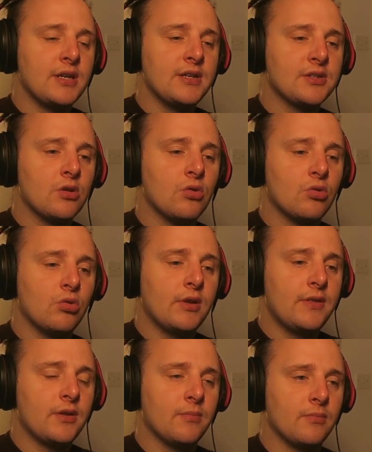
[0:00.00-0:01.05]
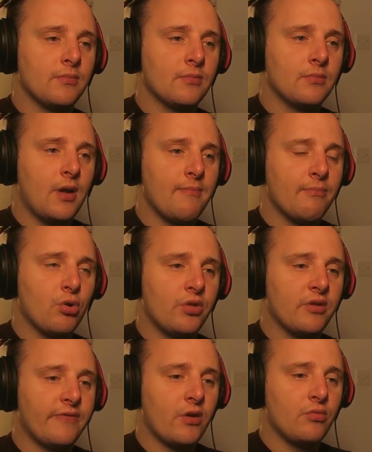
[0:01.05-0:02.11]
He's calling them and
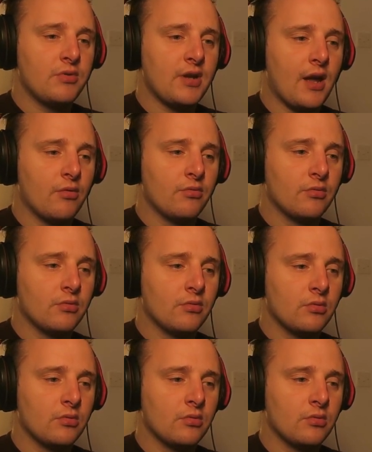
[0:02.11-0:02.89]
putting the phone down.